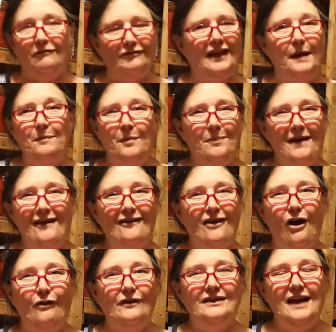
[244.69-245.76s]
they prepared
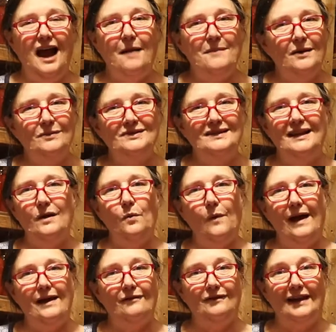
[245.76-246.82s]
all the time. It was their
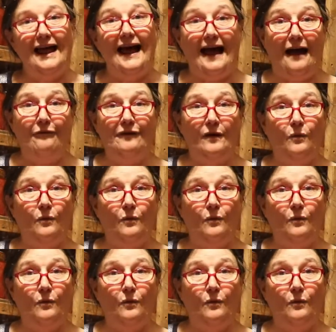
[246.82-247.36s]
way of life.